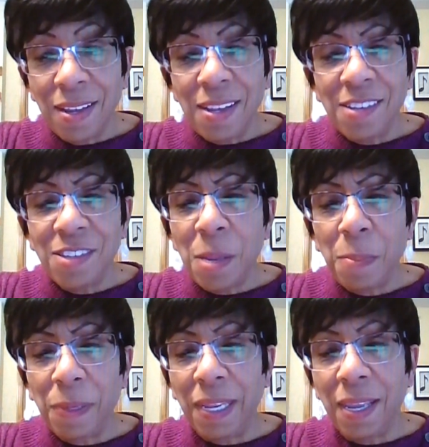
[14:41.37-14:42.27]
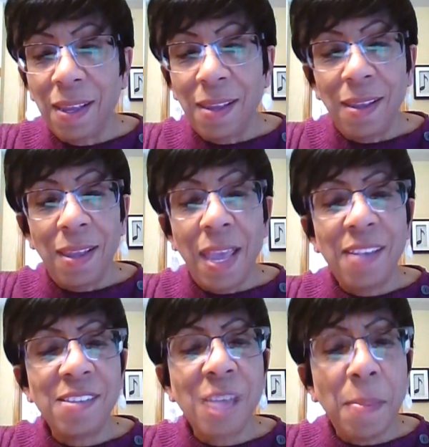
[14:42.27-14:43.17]
simply
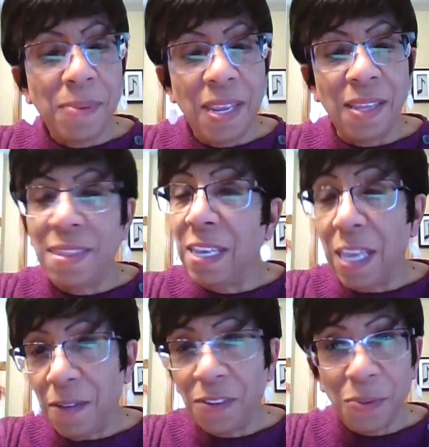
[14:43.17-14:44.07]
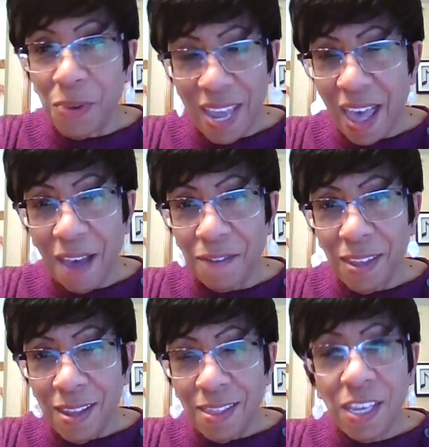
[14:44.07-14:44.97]
accepting the gifts we have,
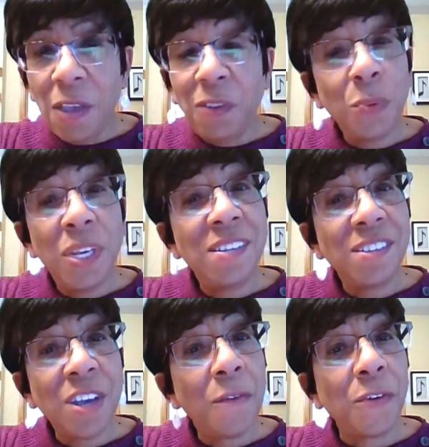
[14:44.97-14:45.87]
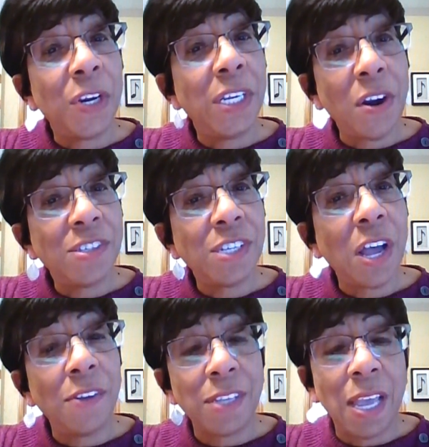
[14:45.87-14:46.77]
the gifts we discover in
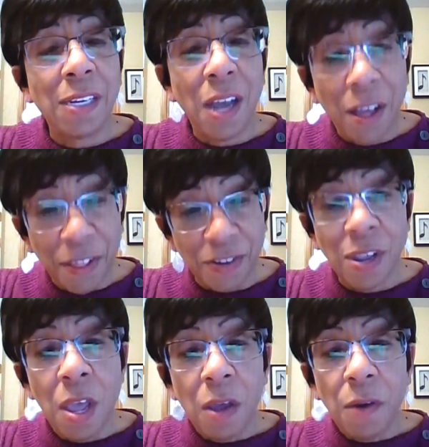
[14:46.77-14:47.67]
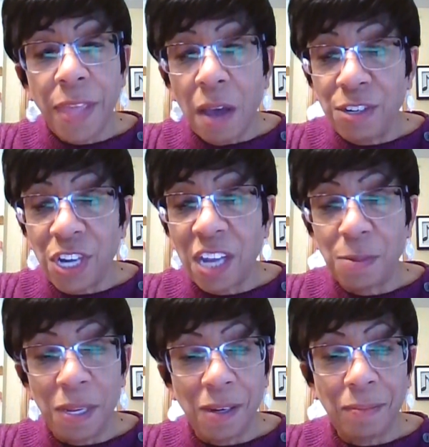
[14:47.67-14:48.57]
ourselves and others, without judgment.